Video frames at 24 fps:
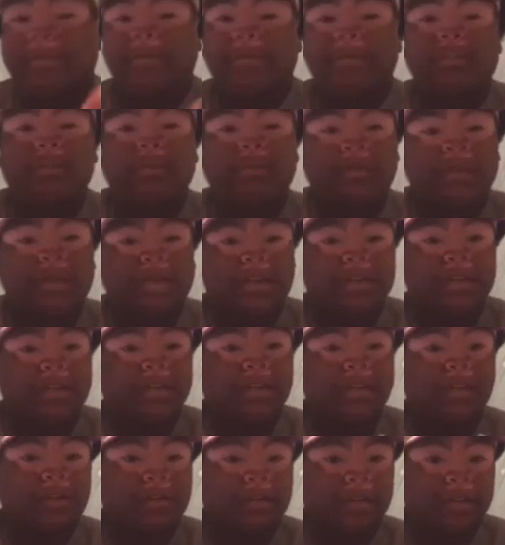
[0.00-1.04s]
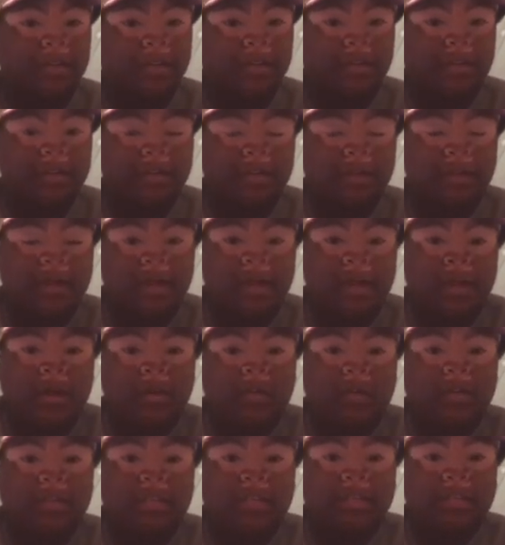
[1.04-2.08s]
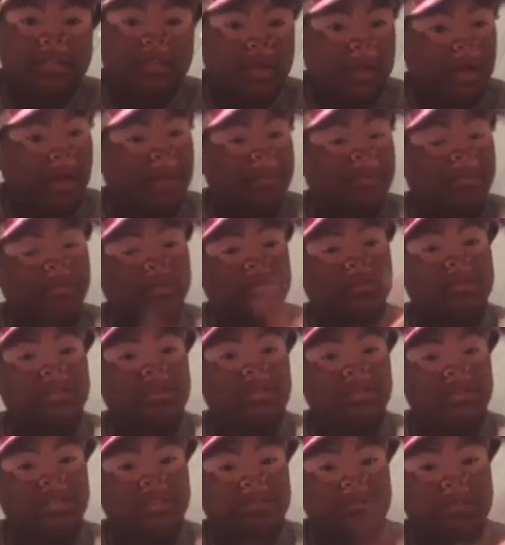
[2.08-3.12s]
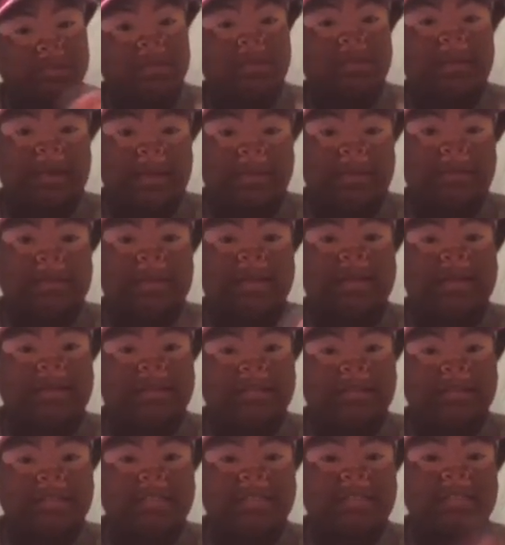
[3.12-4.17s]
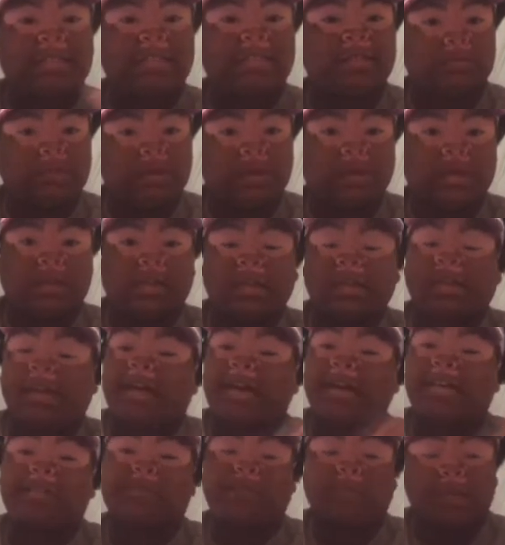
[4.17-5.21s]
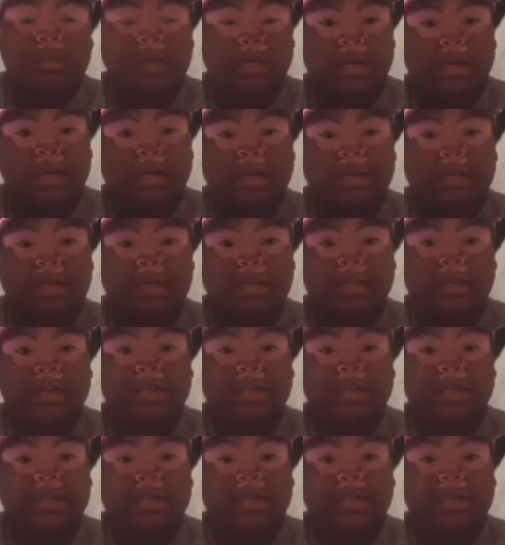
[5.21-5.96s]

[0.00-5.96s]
do what I did earlier with that draw. put you in a little spin. Your name will be entered into the spin, and I spin it, and then let the